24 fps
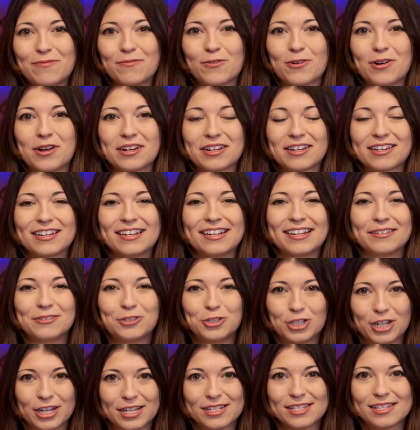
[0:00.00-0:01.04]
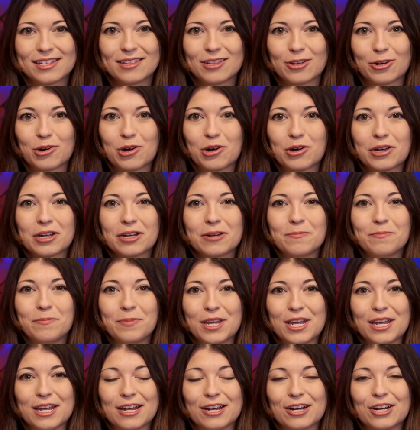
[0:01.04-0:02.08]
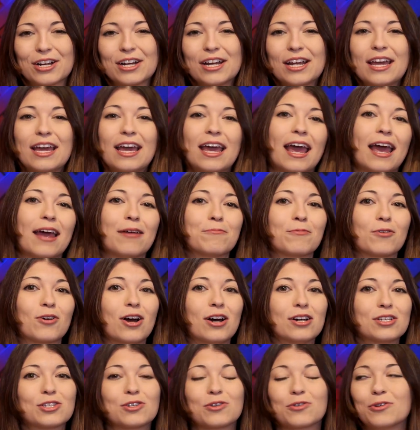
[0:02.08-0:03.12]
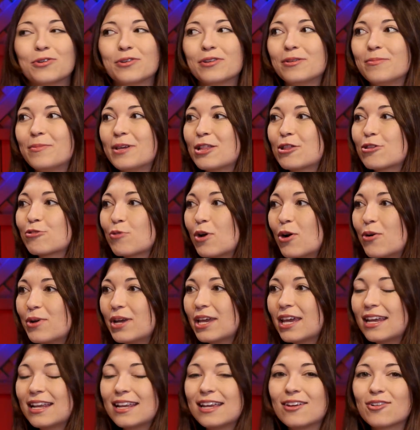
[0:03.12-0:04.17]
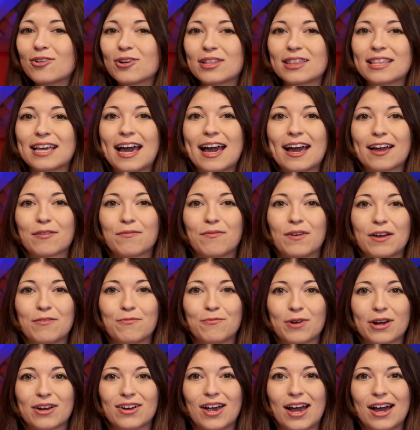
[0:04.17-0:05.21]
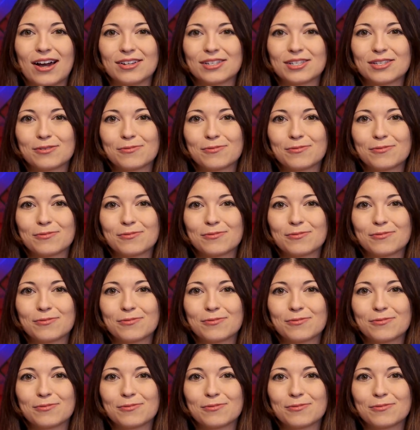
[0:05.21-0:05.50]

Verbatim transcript: Veronica, and Jason. They're all going to be here. And we're also going to be throwing it here at the Hak5 warehouse.